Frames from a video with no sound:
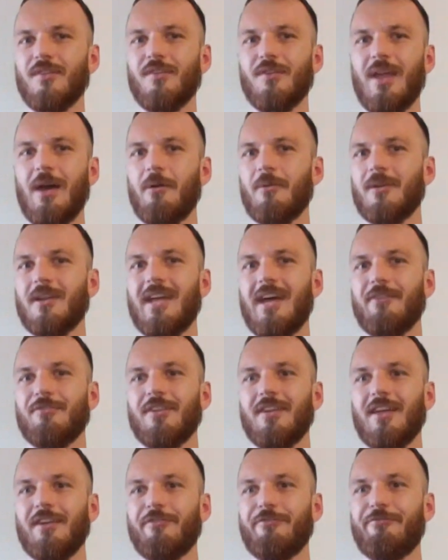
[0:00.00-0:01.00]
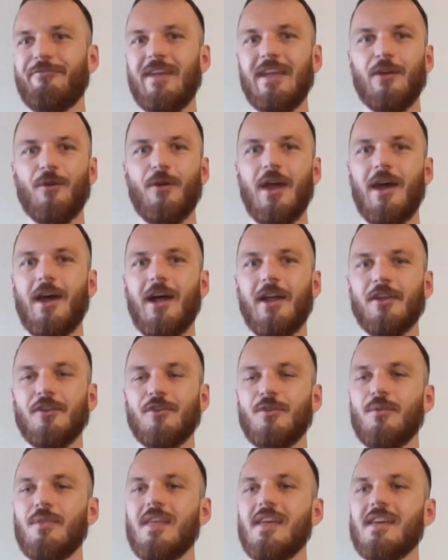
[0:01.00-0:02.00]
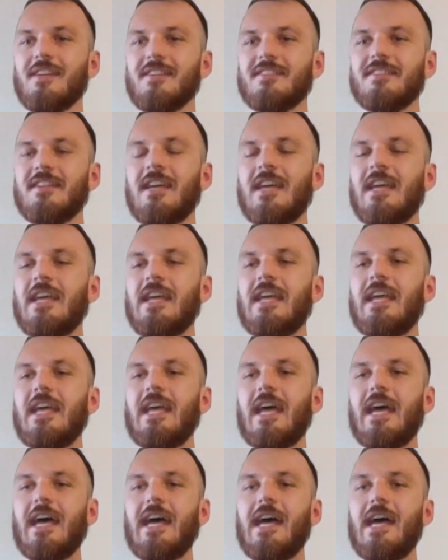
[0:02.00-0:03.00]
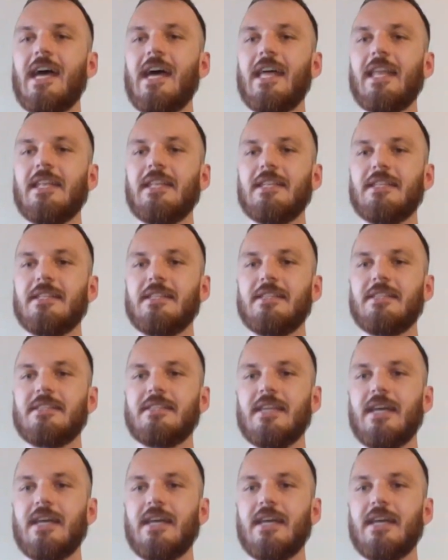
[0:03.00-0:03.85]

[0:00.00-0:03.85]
So now I'm going to have to like figure out how to do this. And